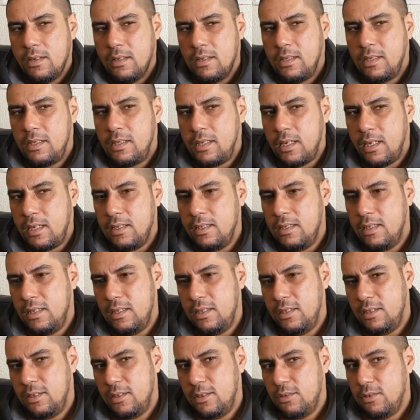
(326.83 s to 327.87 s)
Sunday
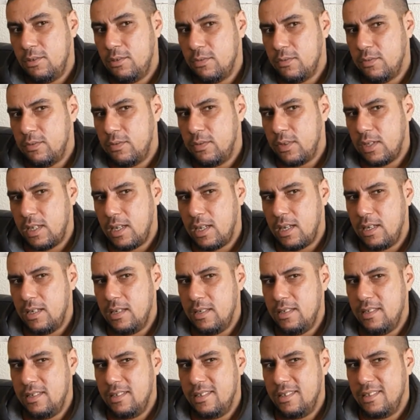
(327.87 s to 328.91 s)
through to
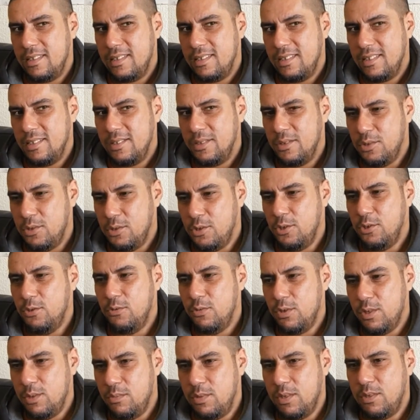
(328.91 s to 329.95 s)
Friday, you
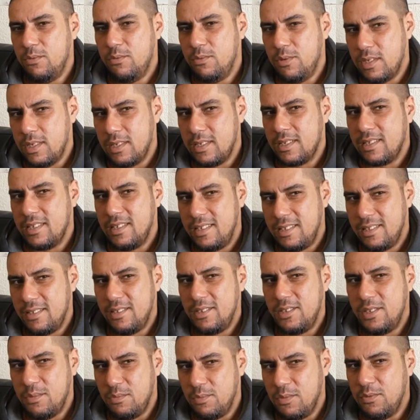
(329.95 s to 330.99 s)
would be working on
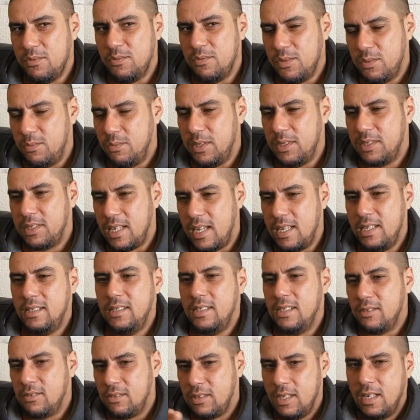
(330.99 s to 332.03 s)
your moves. Besides
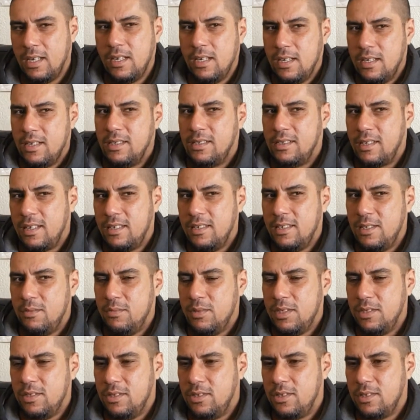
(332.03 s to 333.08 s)
now, Sunday
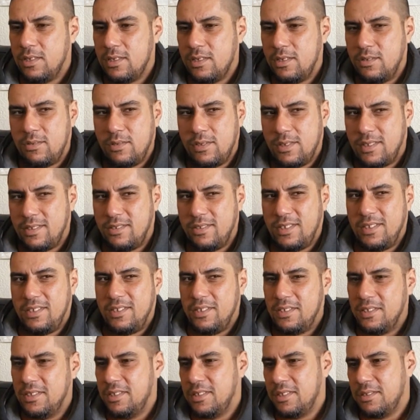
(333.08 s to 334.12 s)
being church for the
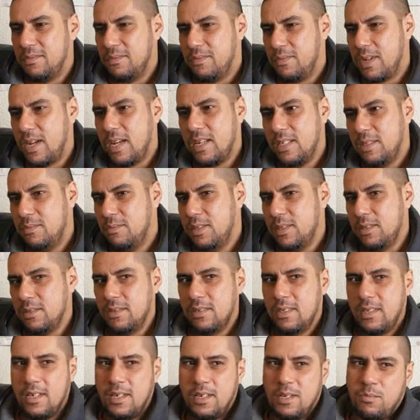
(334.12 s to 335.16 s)
Christians and Friday being
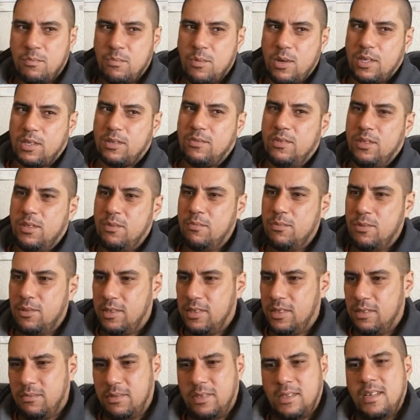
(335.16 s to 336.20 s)
mosque for the
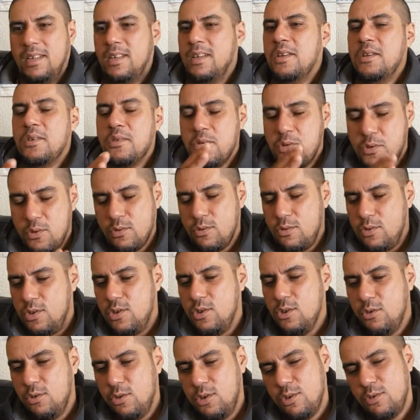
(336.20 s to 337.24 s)
Muslims, you
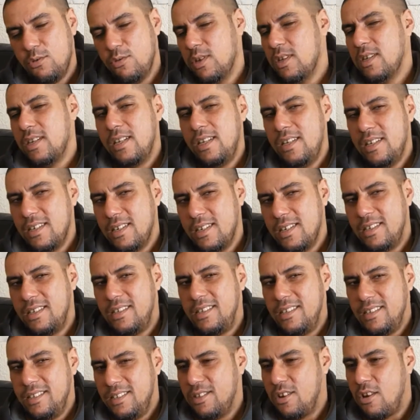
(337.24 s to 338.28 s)
knew you were
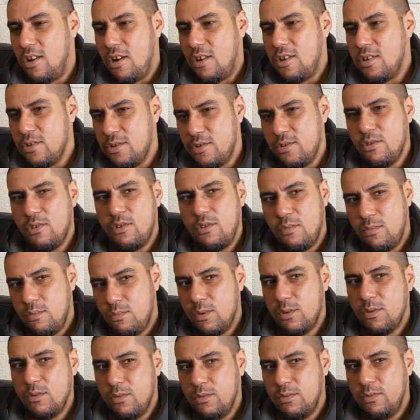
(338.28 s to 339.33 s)
rehearsing on your
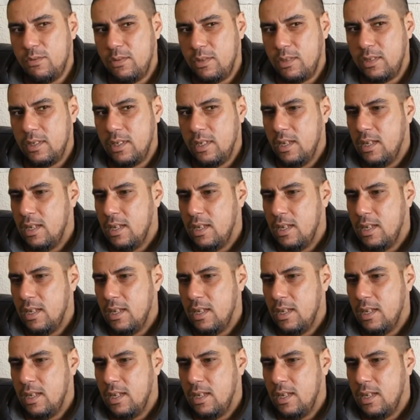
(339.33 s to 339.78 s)
moves.